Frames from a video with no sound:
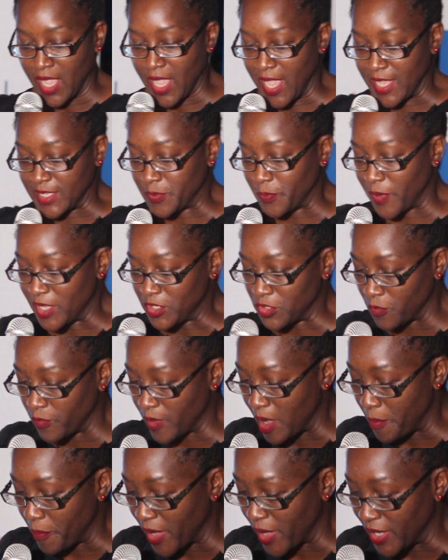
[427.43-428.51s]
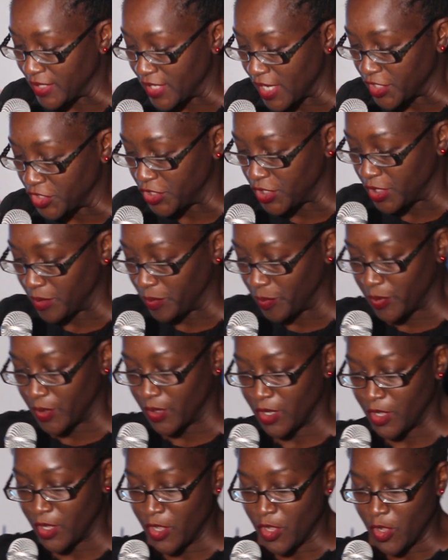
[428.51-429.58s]
As part of our partnership
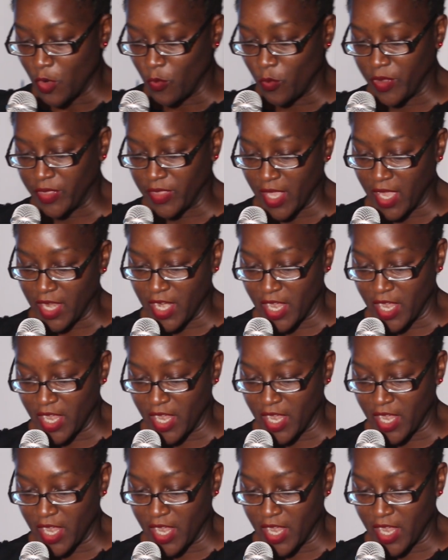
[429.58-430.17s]
with